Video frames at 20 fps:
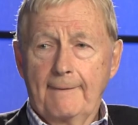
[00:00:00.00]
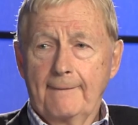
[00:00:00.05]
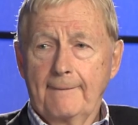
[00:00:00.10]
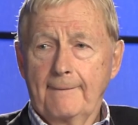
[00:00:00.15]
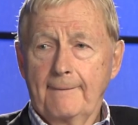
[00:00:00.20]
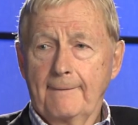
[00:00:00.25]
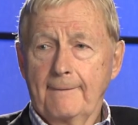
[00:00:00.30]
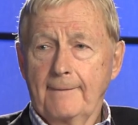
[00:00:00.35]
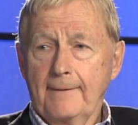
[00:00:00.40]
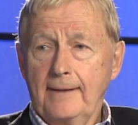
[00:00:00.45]

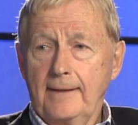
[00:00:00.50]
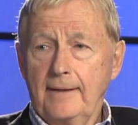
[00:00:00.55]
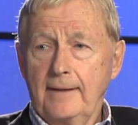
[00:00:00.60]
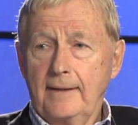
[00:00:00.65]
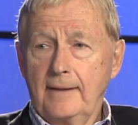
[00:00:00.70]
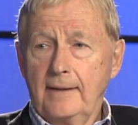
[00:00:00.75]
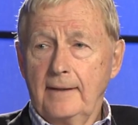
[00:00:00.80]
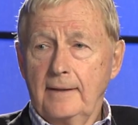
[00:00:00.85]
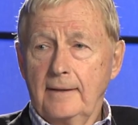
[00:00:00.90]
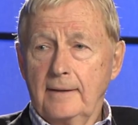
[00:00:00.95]
Well, that could
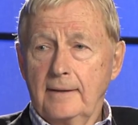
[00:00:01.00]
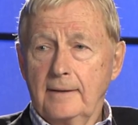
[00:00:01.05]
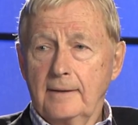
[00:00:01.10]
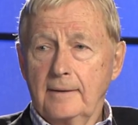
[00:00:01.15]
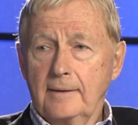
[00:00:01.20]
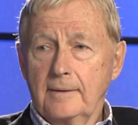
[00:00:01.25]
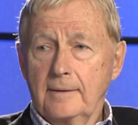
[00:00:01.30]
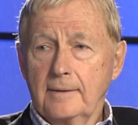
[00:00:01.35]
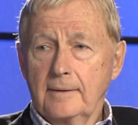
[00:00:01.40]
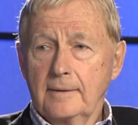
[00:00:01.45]
be
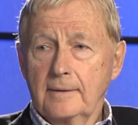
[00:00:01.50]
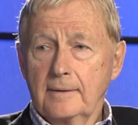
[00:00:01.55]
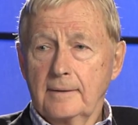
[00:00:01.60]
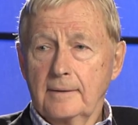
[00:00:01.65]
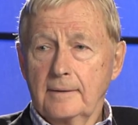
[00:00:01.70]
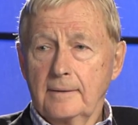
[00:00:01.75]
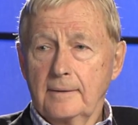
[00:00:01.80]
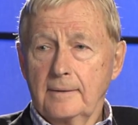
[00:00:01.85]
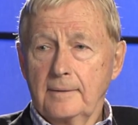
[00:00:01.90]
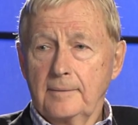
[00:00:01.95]

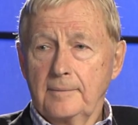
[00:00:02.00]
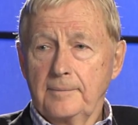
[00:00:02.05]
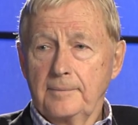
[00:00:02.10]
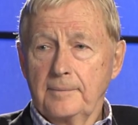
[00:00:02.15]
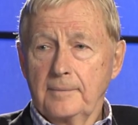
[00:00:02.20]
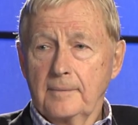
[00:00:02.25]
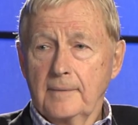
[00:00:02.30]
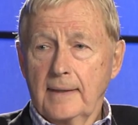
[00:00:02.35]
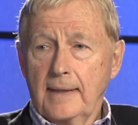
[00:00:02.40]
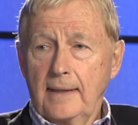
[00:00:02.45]
that's
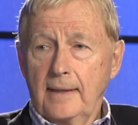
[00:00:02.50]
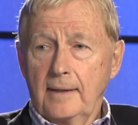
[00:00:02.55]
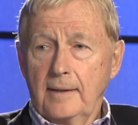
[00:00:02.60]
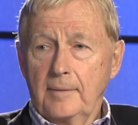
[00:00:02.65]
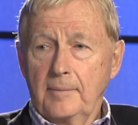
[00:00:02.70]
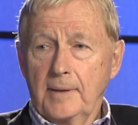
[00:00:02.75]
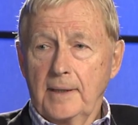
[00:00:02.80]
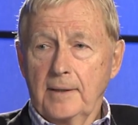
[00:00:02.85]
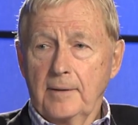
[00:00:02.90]
extremely interesting.